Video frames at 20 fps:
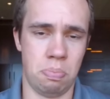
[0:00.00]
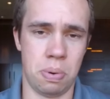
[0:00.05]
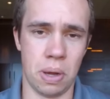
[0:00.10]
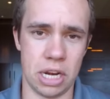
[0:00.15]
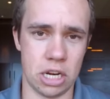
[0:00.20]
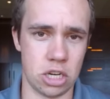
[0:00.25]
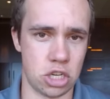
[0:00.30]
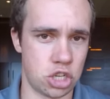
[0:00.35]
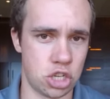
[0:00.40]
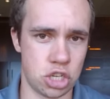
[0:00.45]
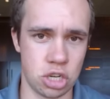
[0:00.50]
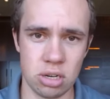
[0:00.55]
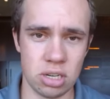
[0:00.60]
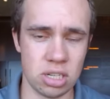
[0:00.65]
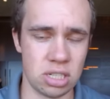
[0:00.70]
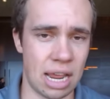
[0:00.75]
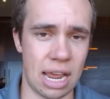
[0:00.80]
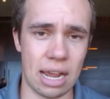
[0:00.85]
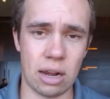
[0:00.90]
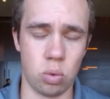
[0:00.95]
But it
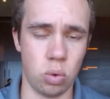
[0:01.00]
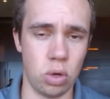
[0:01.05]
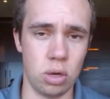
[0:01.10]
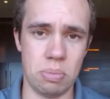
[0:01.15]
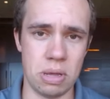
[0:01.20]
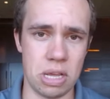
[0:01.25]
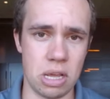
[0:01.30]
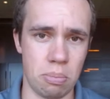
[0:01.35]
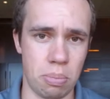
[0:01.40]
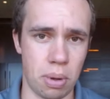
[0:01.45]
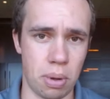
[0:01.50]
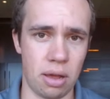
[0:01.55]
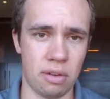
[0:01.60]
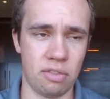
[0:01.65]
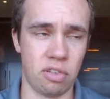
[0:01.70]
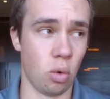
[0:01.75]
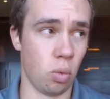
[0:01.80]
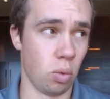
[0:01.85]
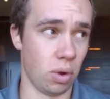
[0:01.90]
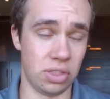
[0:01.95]
sure as heck would be
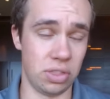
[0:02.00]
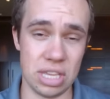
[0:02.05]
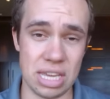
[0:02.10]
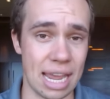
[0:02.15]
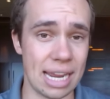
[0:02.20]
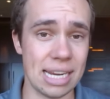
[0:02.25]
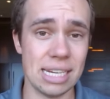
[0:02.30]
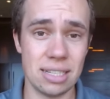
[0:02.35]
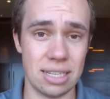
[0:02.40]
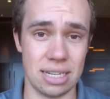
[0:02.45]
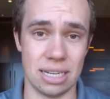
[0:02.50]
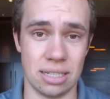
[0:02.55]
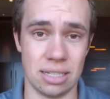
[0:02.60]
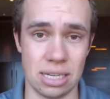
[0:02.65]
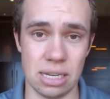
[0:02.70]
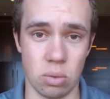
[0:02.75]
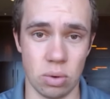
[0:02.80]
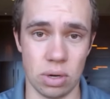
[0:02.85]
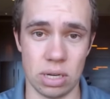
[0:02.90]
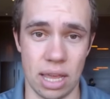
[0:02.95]
above what the A C
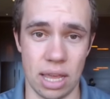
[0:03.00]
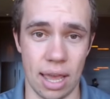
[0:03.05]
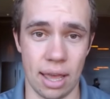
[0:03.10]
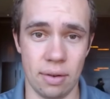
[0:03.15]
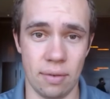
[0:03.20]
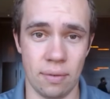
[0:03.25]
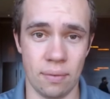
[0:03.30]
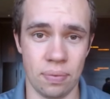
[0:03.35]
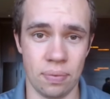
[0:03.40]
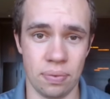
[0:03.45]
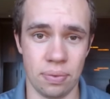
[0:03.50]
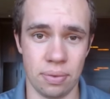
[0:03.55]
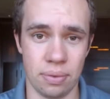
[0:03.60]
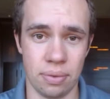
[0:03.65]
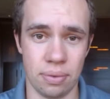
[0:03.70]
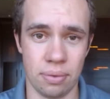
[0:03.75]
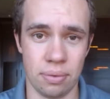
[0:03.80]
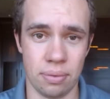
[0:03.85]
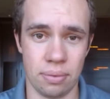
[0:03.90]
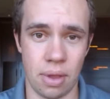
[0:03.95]
C would get.
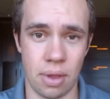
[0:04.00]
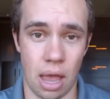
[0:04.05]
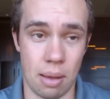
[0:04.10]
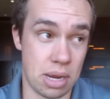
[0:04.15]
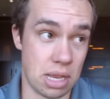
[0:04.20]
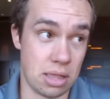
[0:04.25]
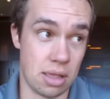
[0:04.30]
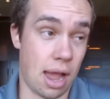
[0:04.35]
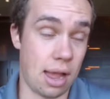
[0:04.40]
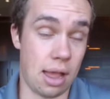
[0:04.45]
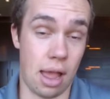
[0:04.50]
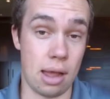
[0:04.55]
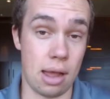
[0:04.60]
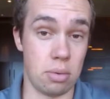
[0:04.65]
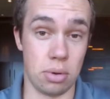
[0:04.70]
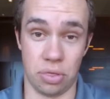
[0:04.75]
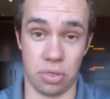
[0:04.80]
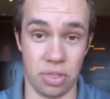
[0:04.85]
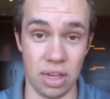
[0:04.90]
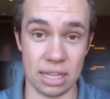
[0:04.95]
I mean, I,
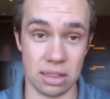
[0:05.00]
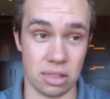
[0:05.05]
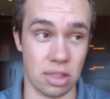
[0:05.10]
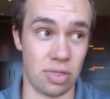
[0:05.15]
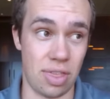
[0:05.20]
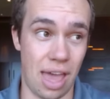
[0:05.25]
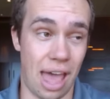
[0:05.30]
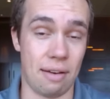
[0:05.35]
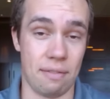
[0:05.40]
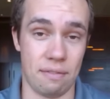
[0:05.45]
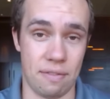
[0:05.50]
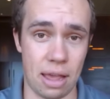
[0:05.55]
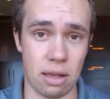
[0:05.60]
I would think that that